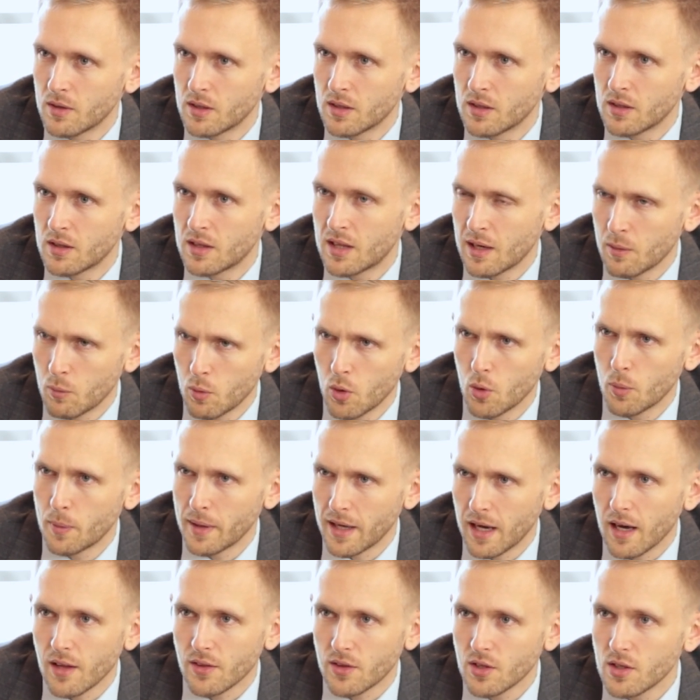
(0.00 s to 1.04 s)
There will be
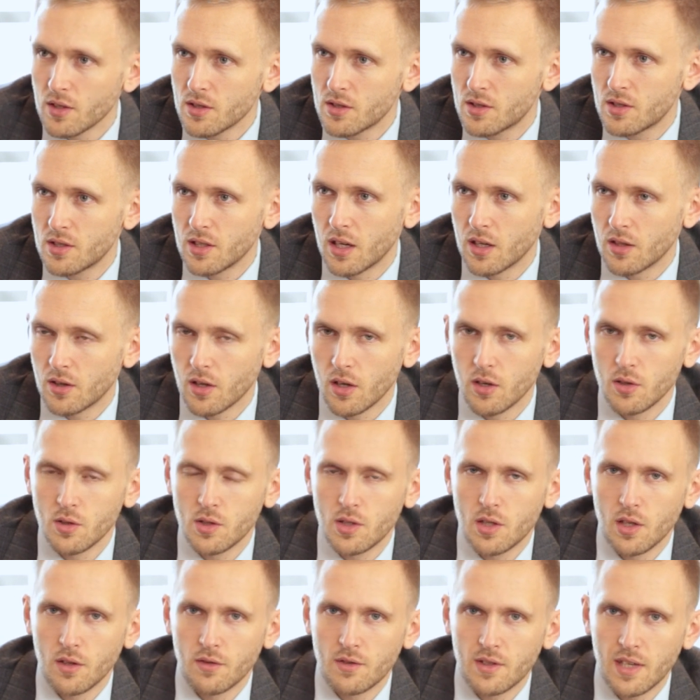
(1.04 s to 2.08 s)
others, those
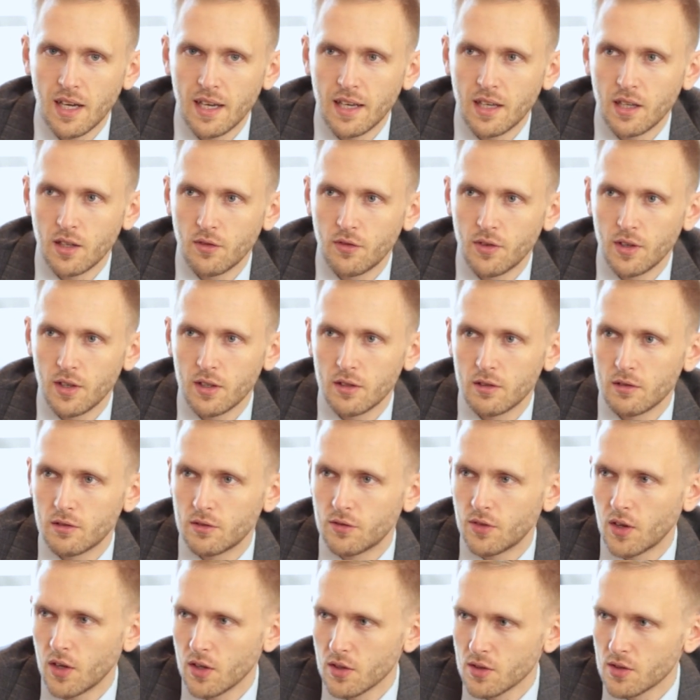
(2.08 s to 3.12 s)
that have taken a further
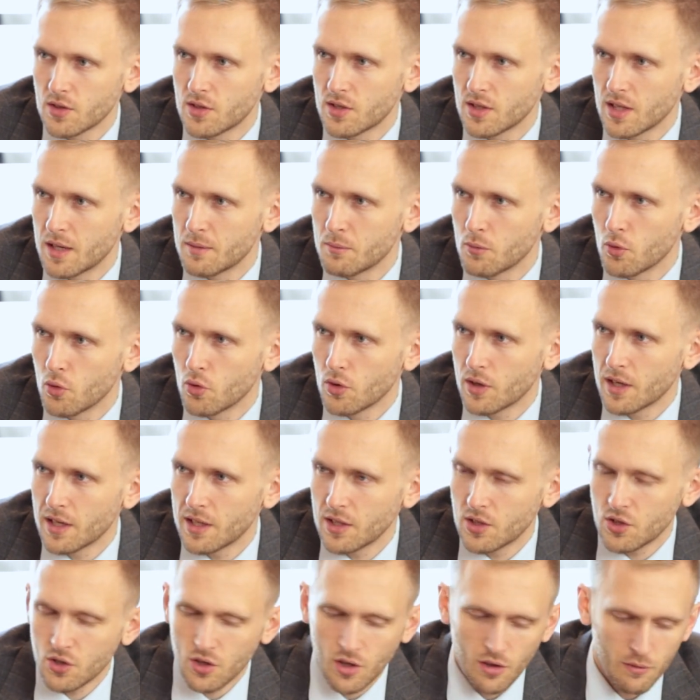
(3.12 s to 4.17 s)
advance in their
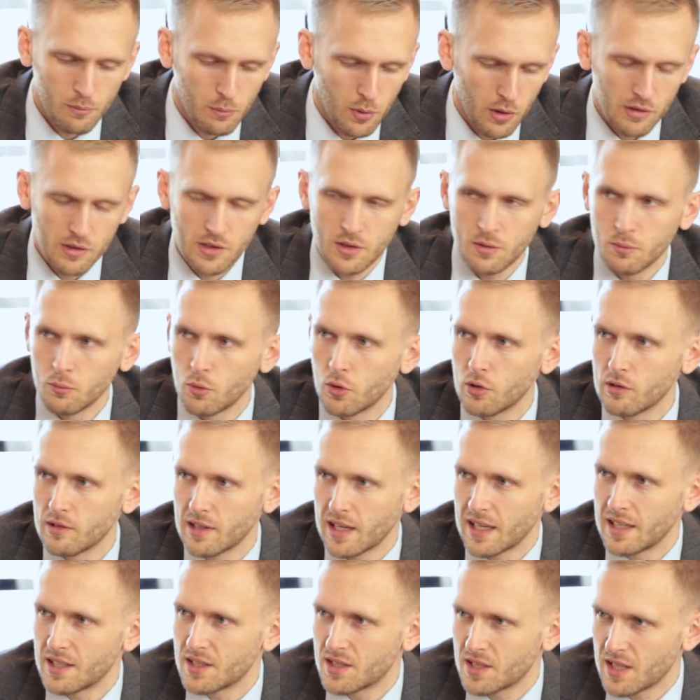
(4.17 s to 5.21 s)
mortgage, that have borrowed more
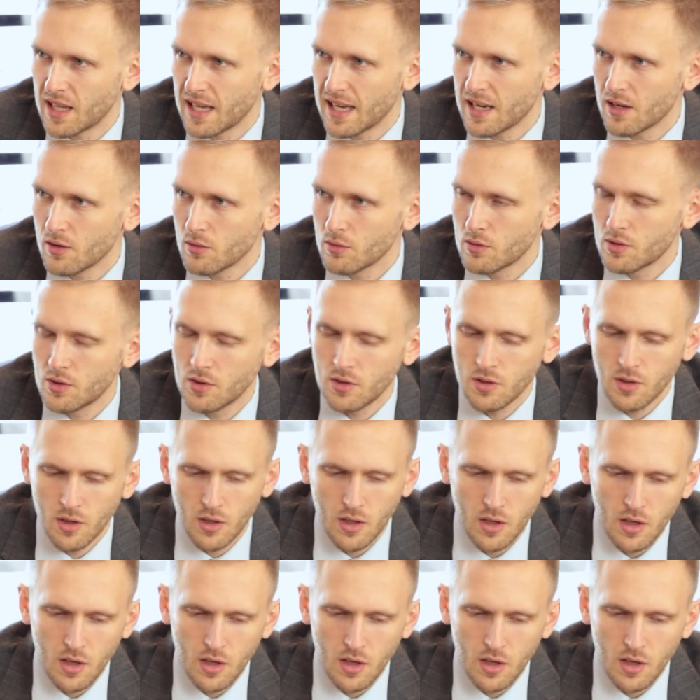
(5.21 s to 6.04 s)
against the house.